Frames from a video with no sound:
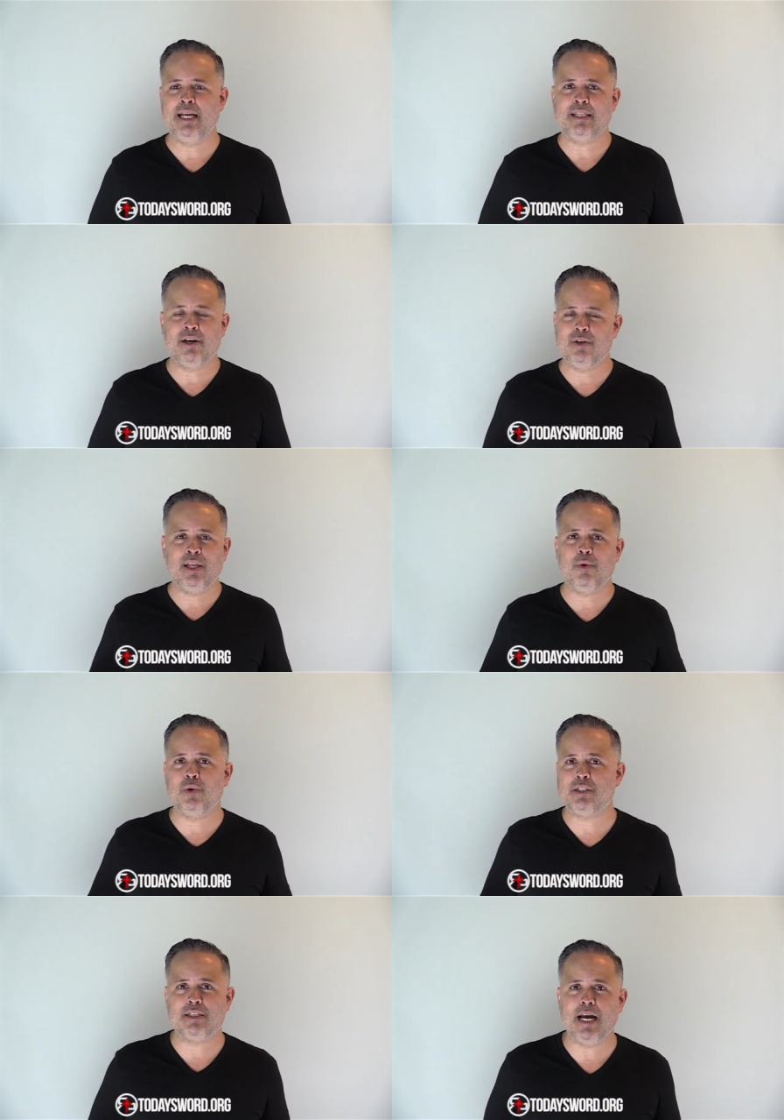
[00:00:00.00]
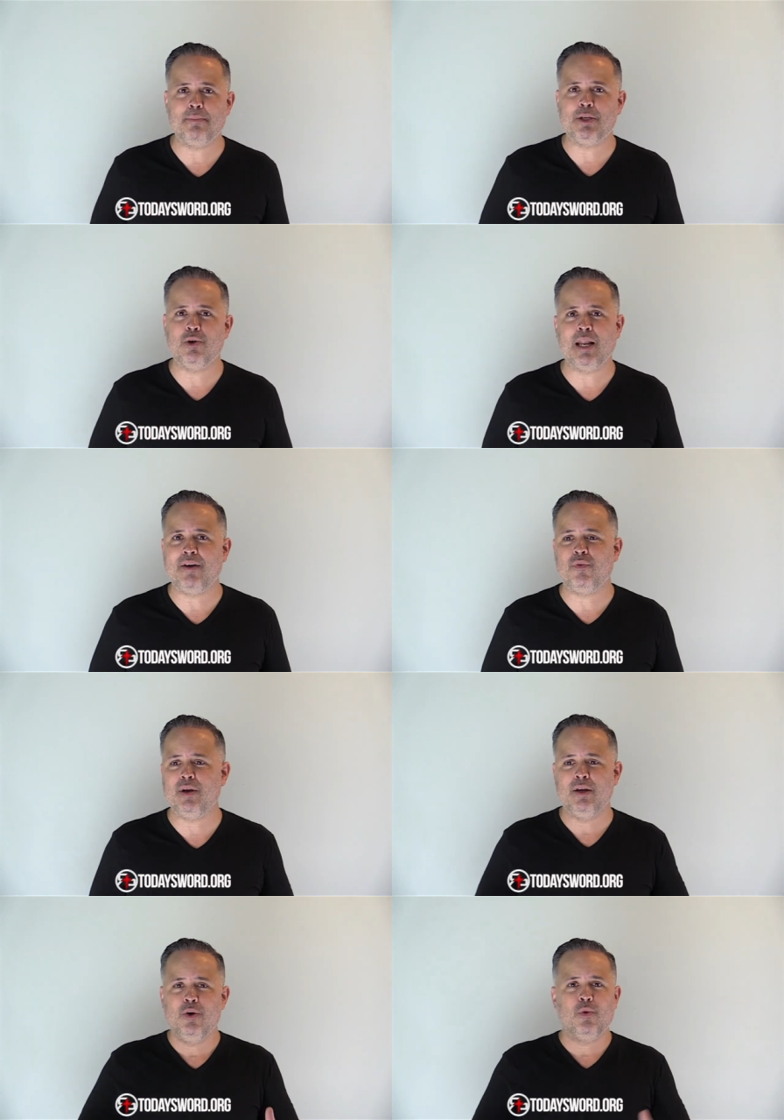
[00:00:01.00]
there was a time in your life
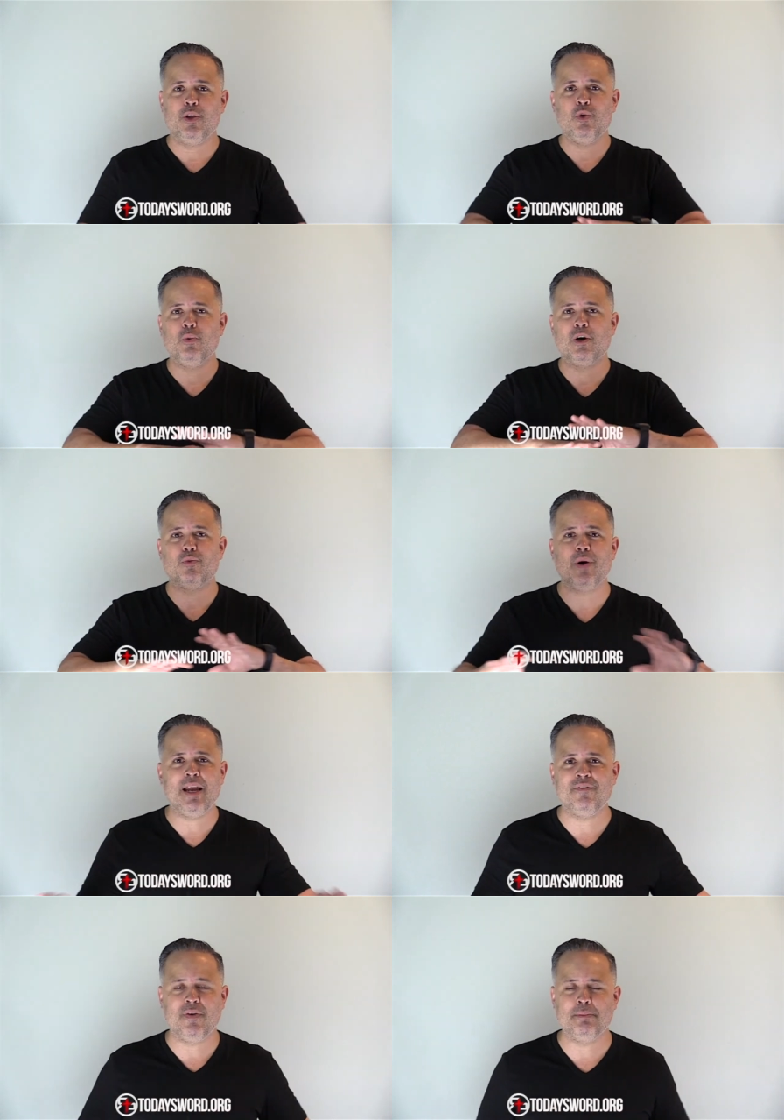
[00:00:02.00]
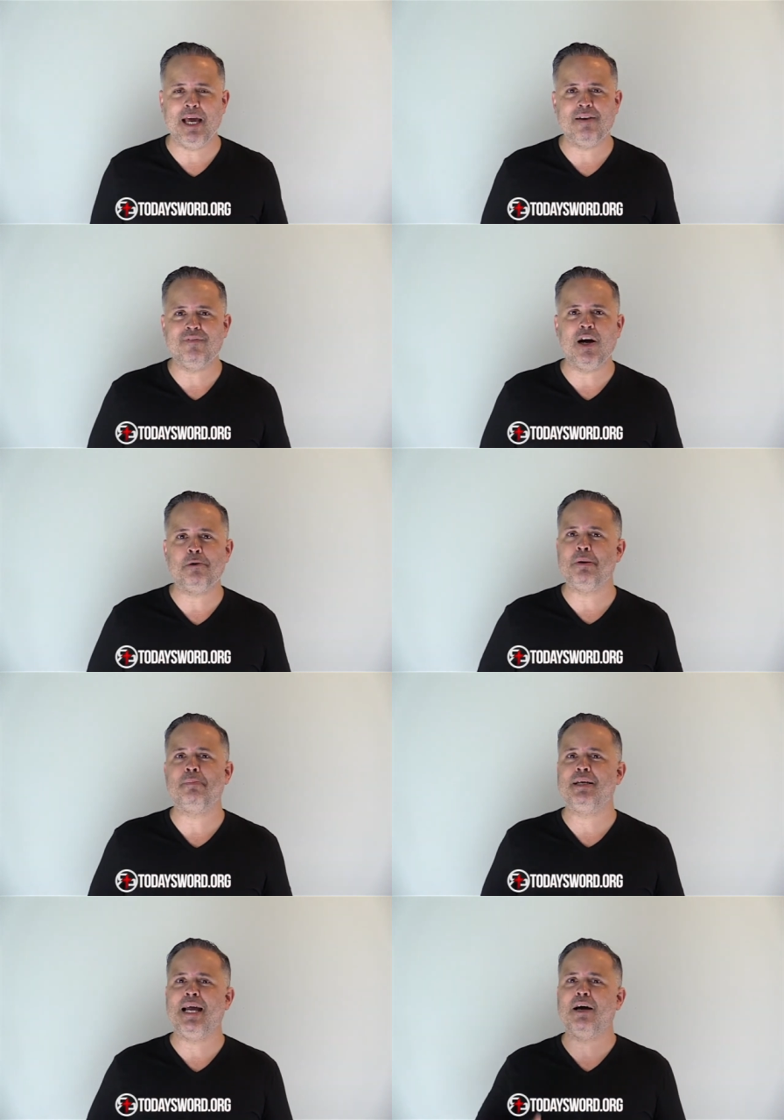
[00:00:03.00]
where you would have ran from that environment.
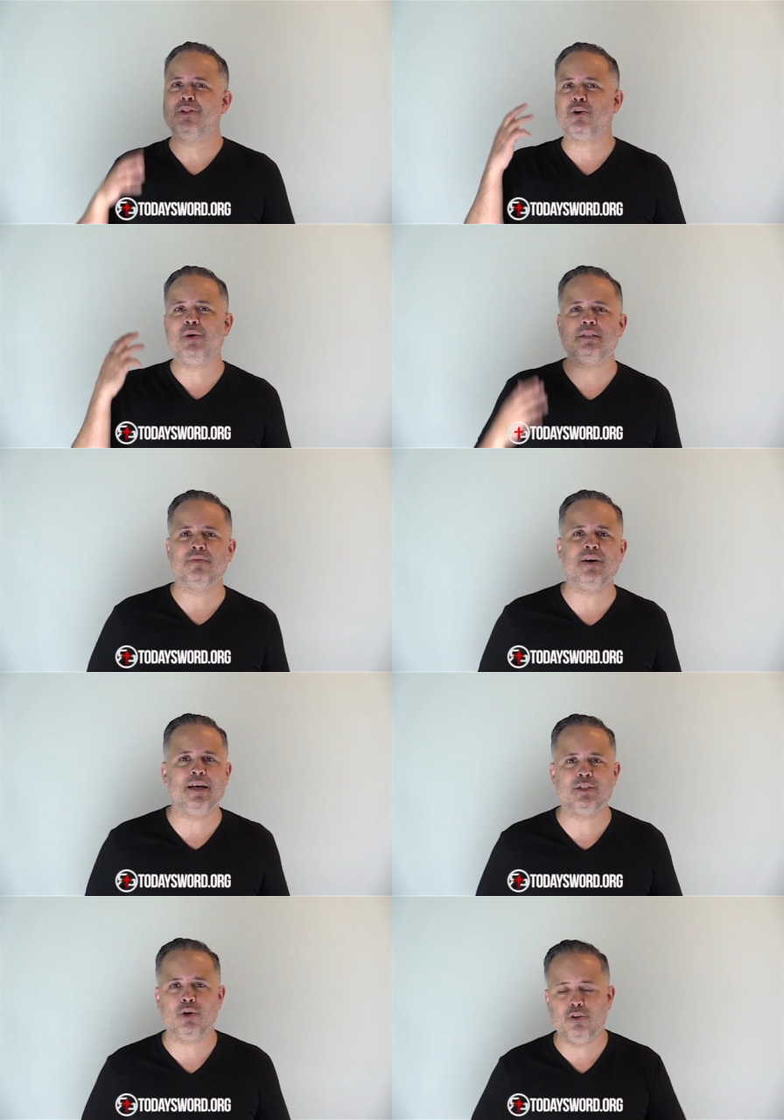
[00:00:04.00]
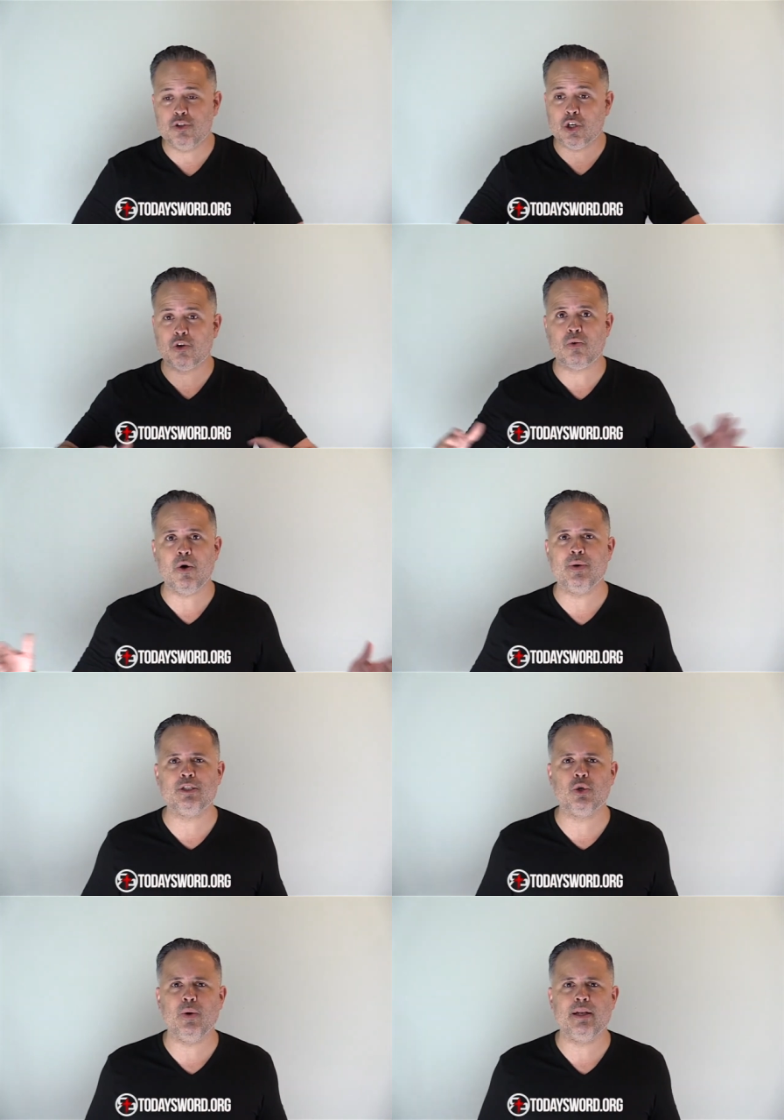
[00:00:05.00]
But now the grace of God is on you to grow
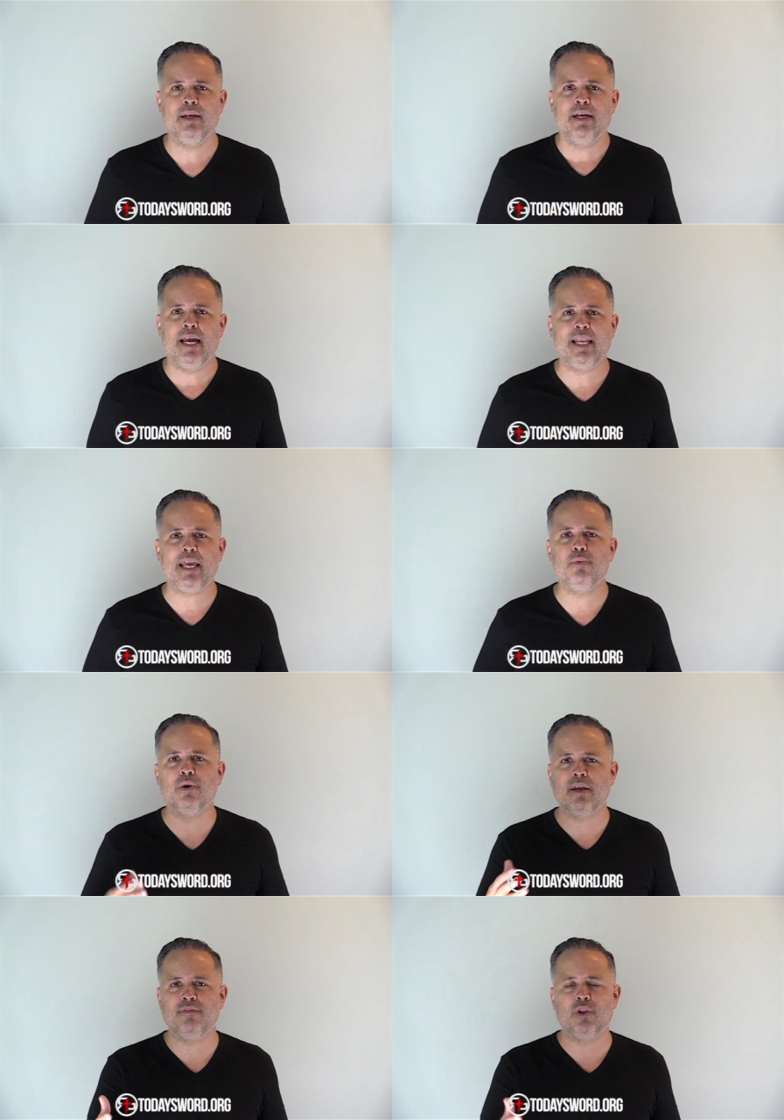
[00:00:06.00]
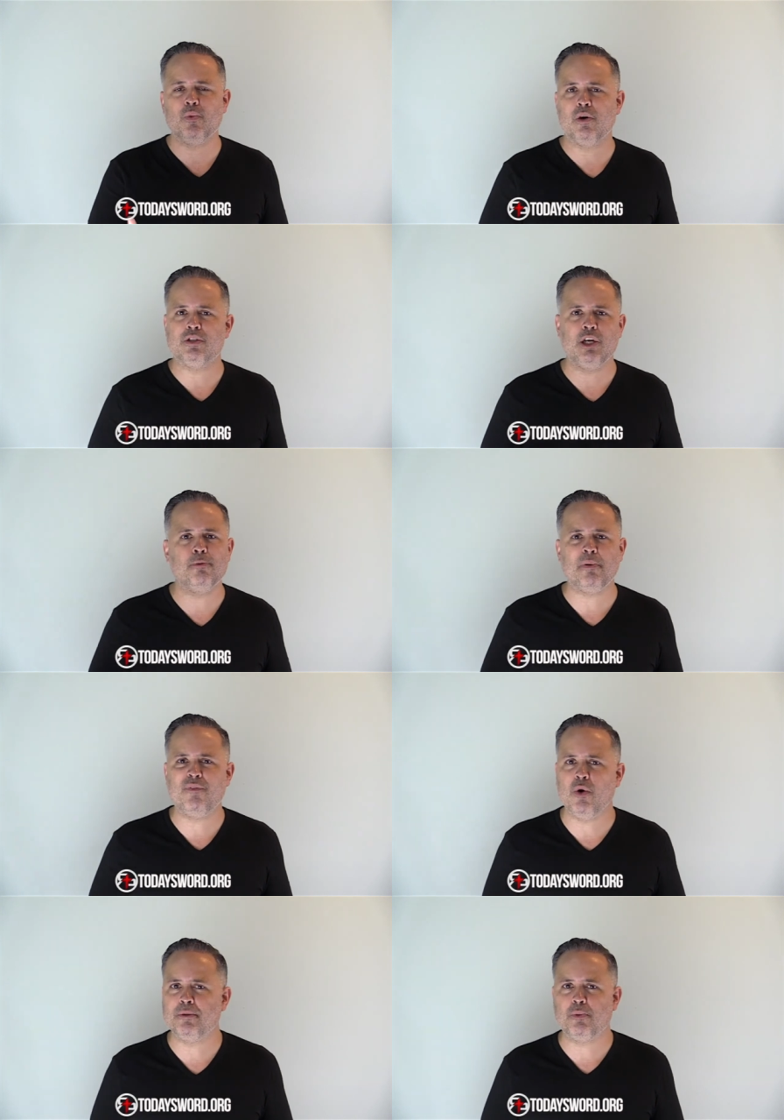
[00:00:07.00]
into it. And he will give you the words. He'll
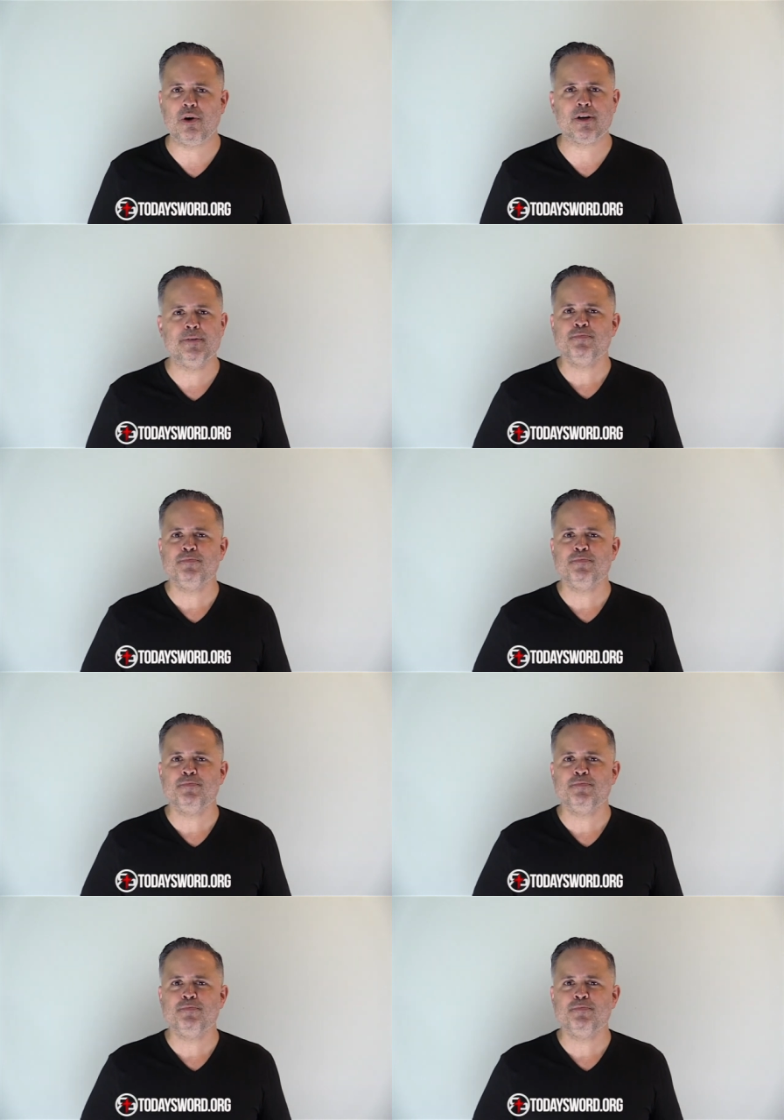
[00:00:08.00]
perform the work.